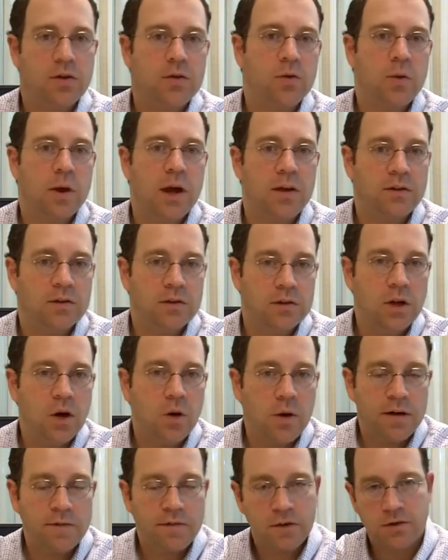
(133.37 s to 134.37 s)
through
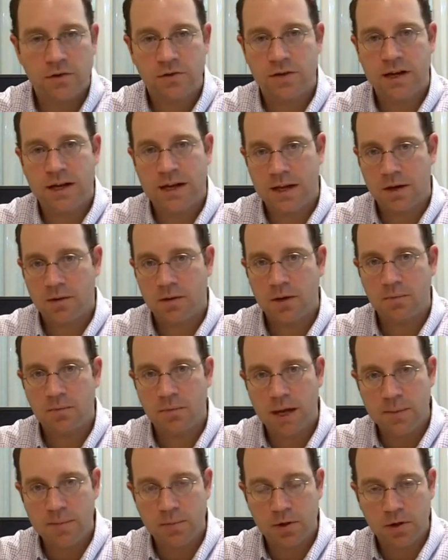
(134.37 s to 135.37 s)
SEO efforts and
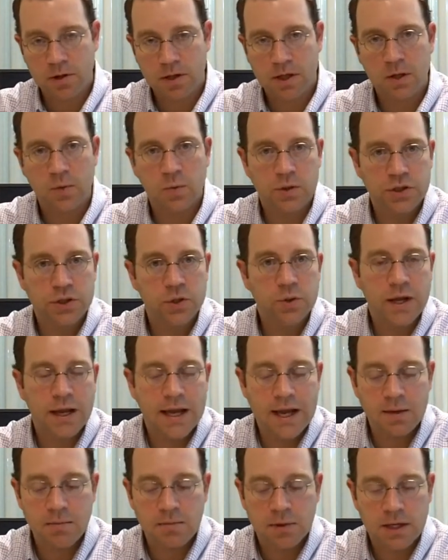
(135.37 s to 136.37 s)
pay-per-click, which you
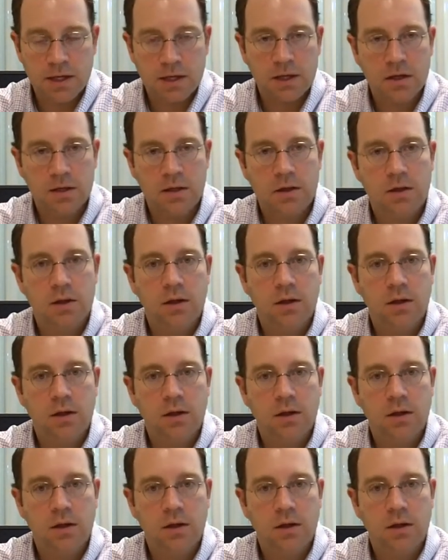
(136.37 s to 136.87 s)
can be,